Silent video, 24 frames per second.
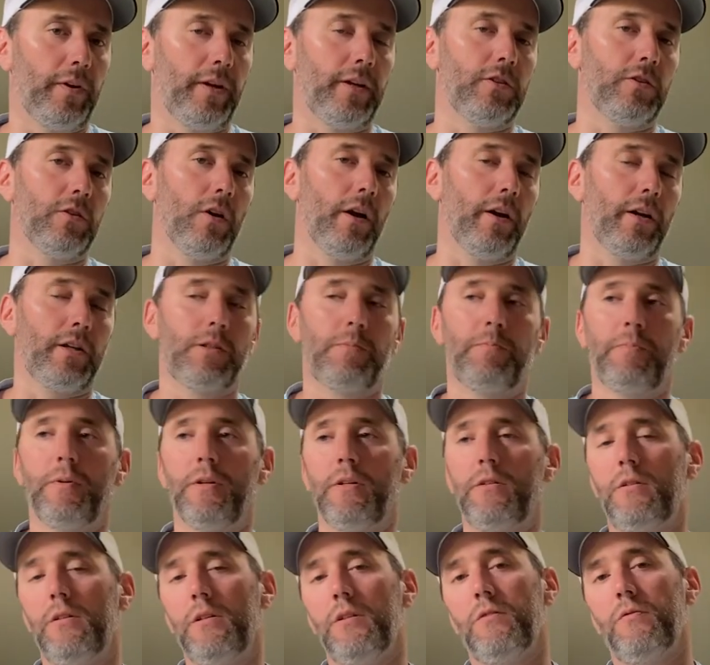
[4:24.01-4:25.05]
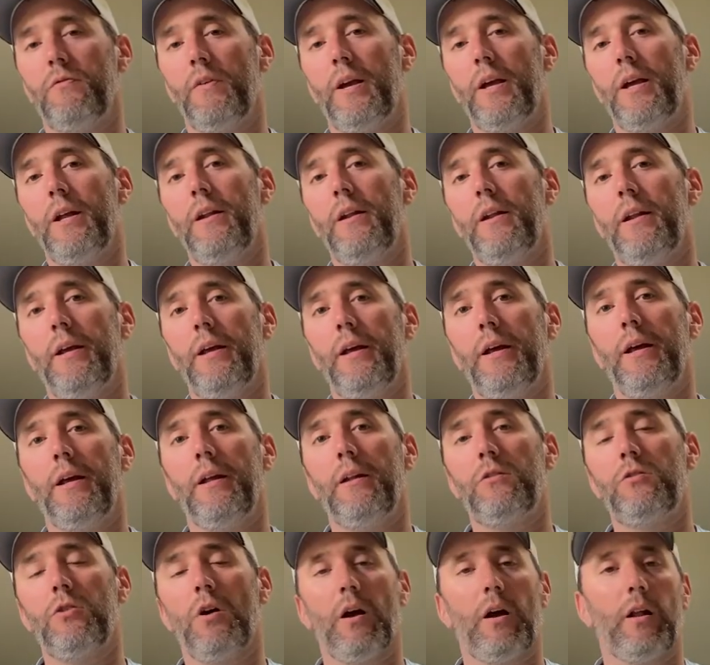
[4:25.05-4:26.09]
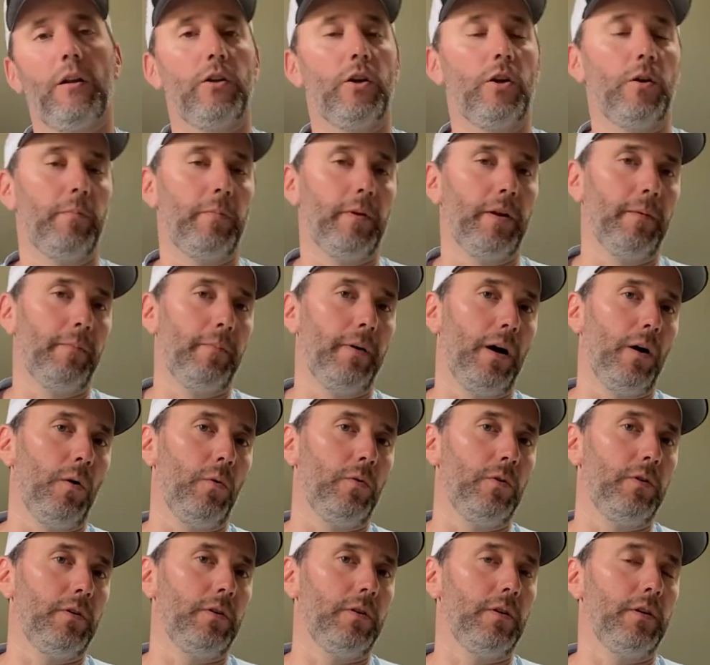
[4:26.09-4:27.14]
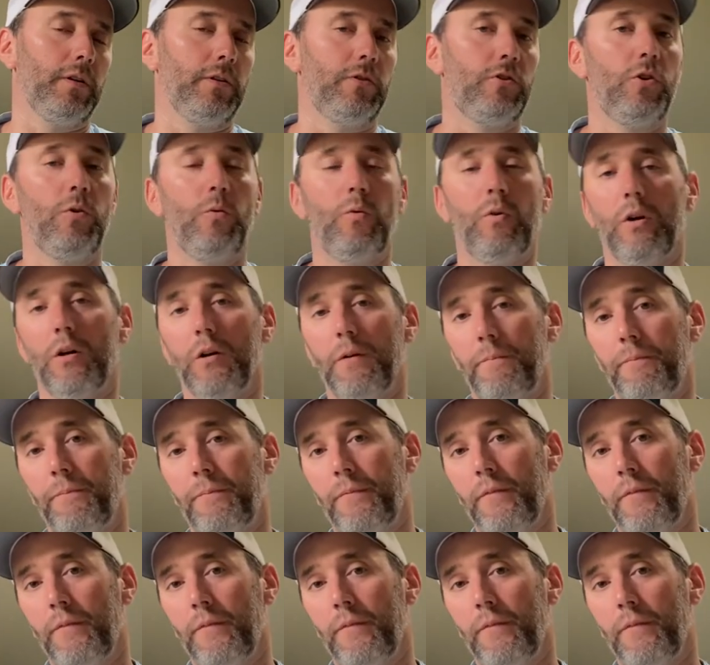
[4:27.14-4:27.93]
exotic species vein and talk a little bit about tuna.